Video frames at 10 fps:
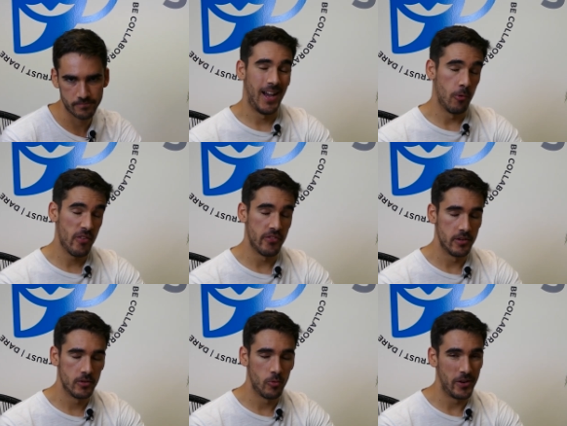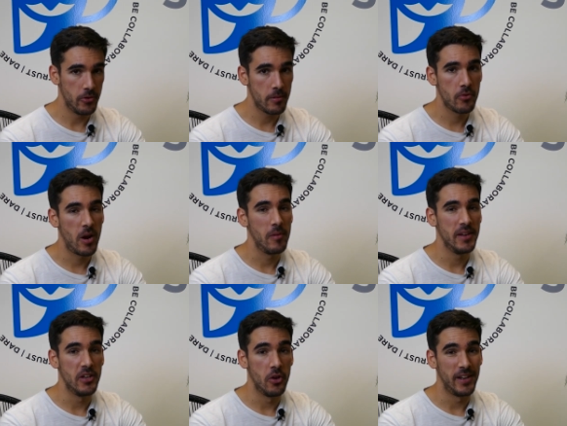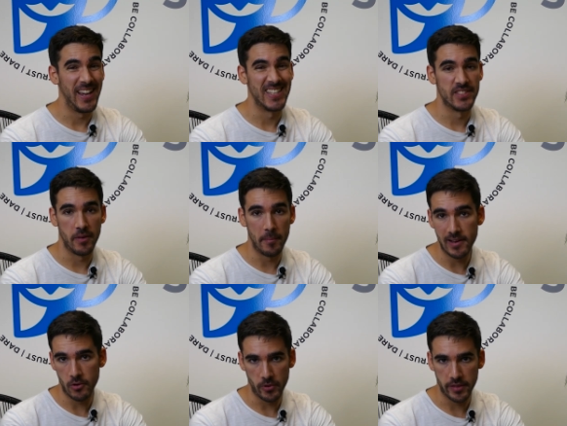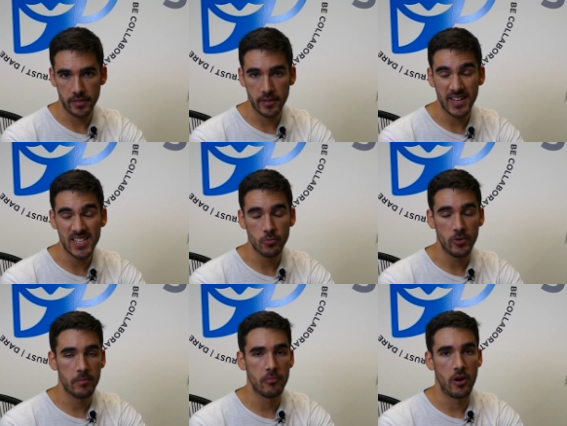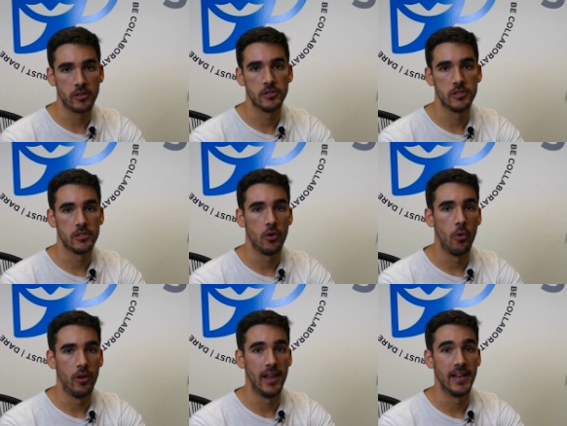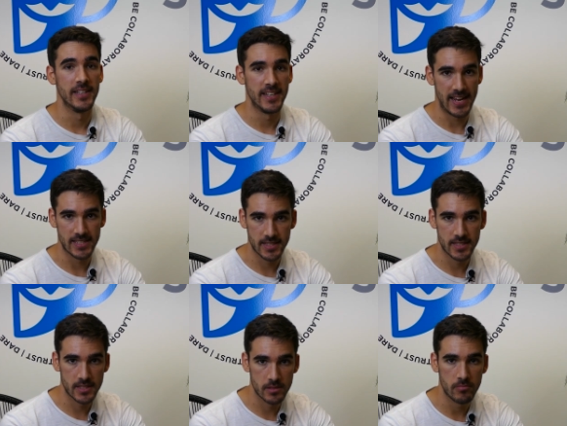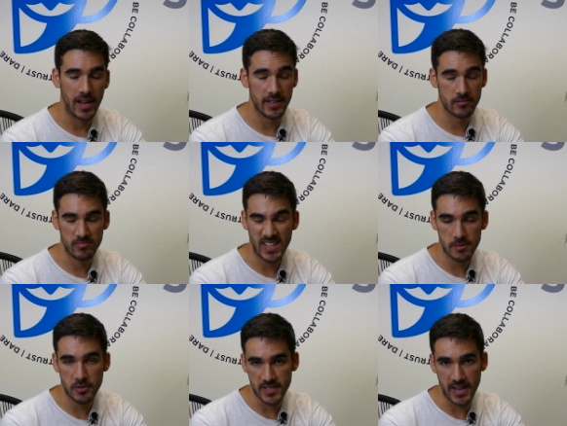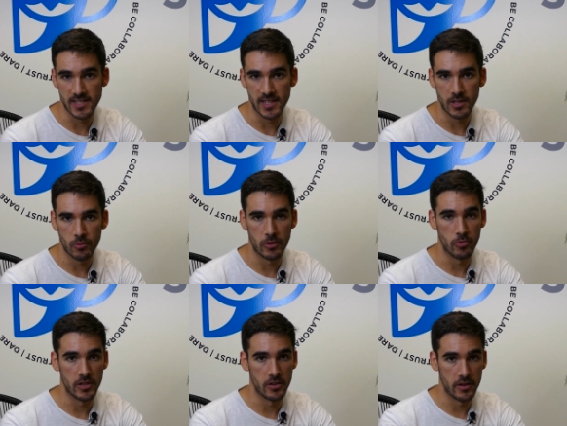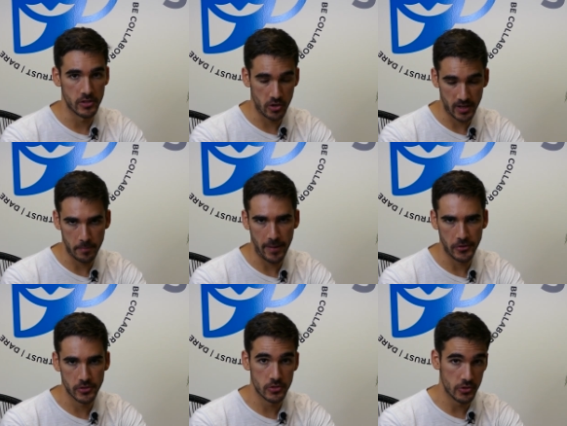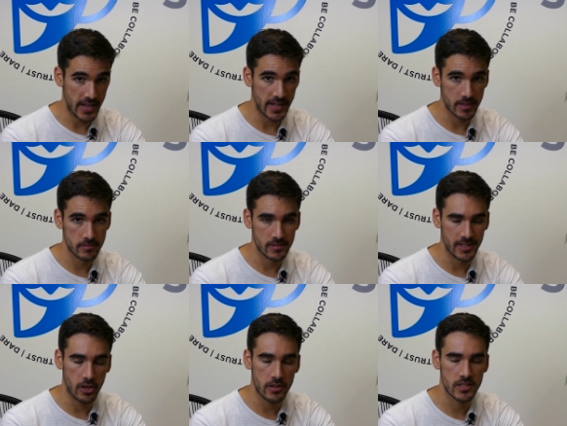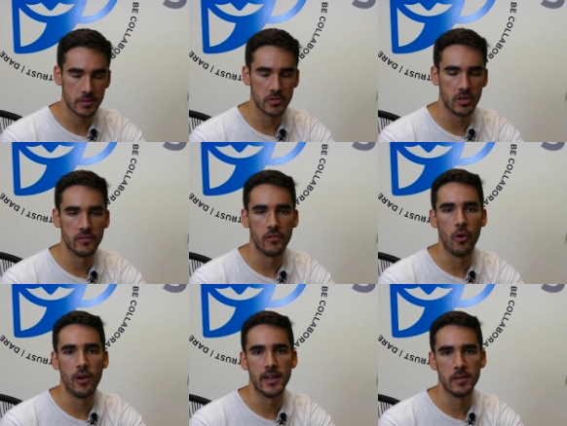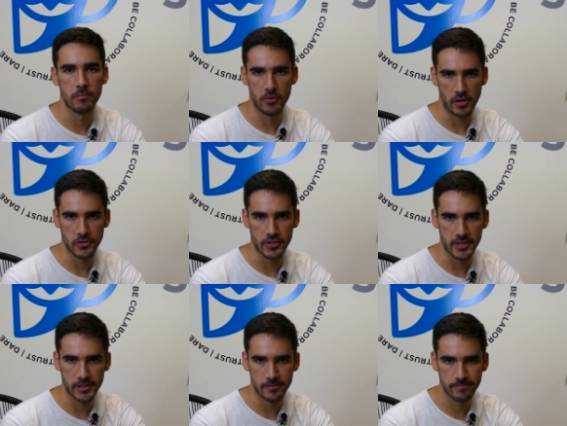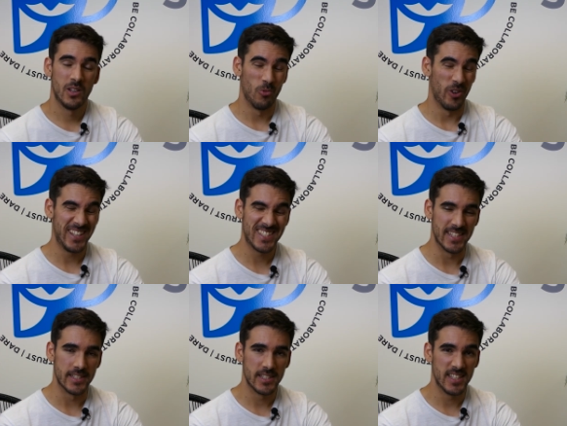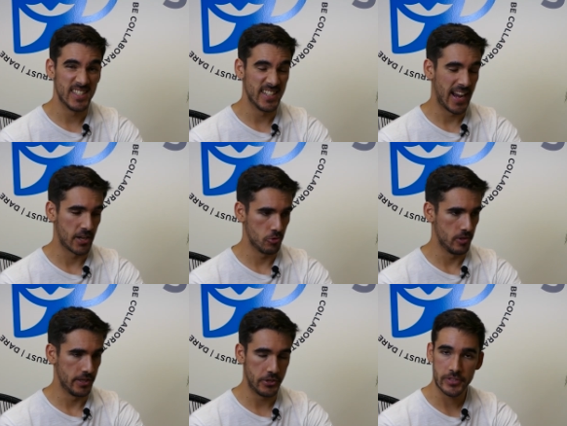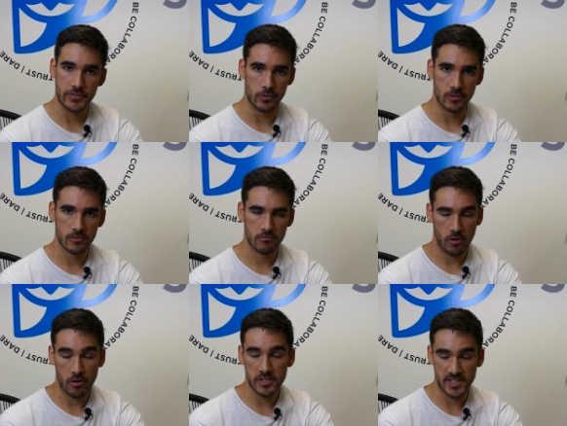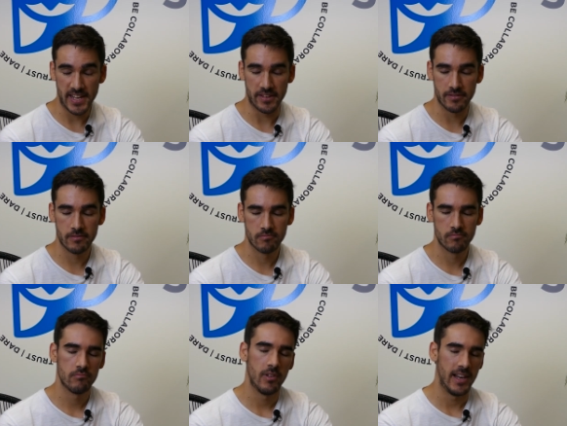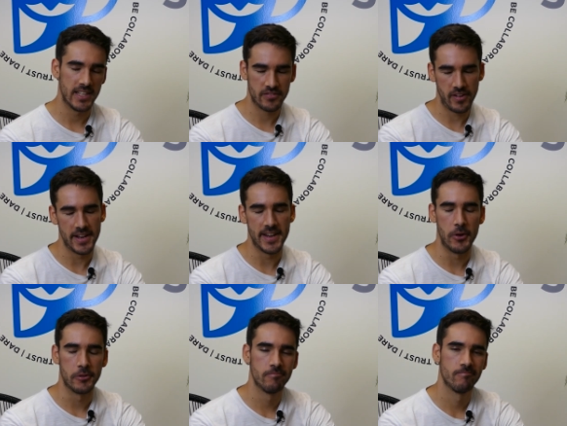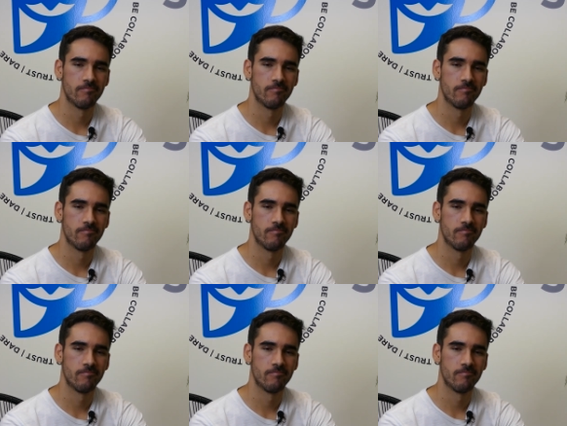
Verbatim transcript: However, what you are probably not as familiar with is with proctored online tests. And that's precisely what we're gonna talk about today, the concept of online proctoring. What is it? Is it actually useful or safe? Let's find out.